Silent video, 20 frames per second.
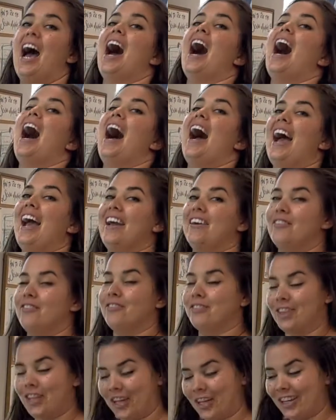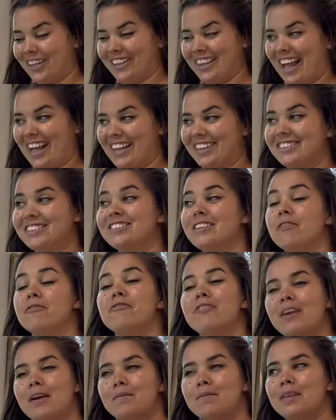I've learned that some
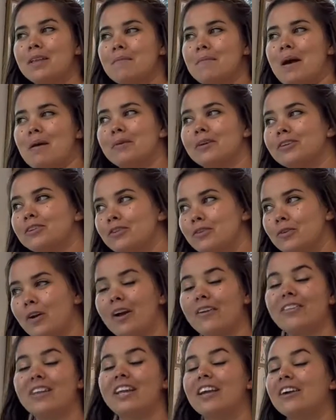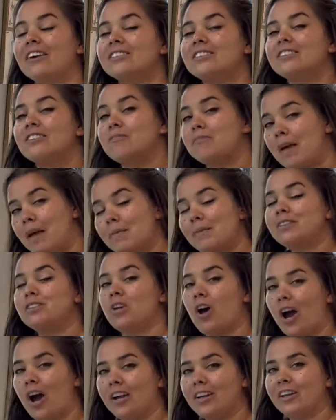family members throughout the years have maybe
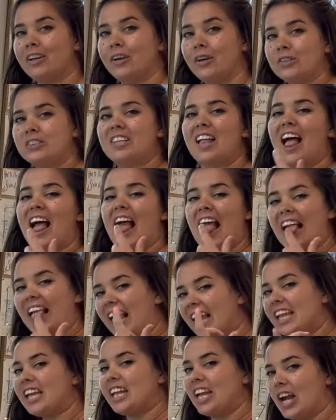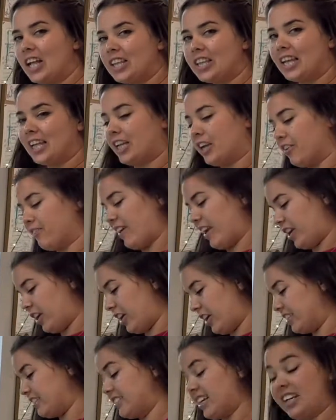taught you to, like, lick your finger
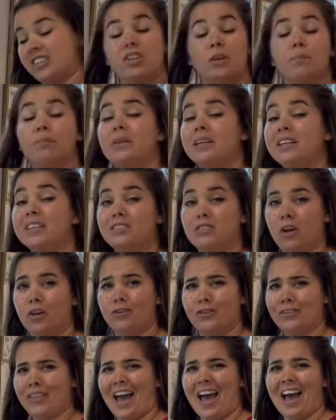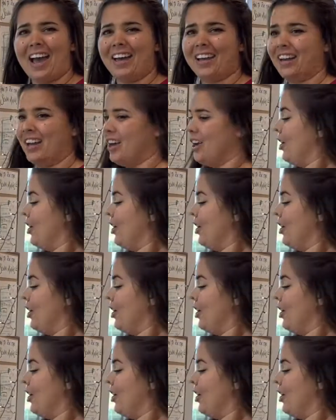and touch it. Please don't do that.